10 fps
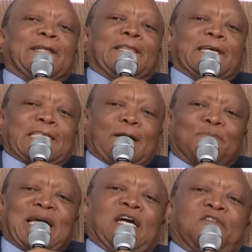The
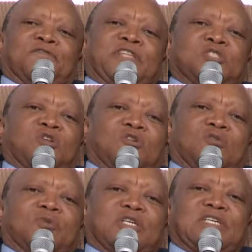supplier of these
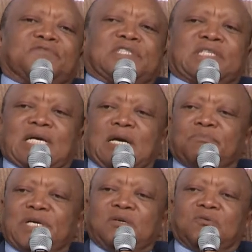locomotives is a
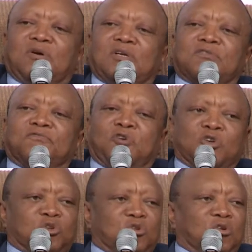company called
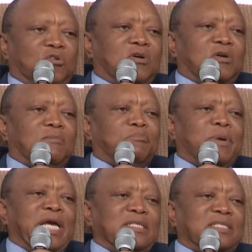Voslo,
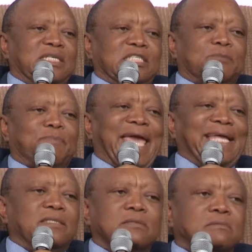based in Spain.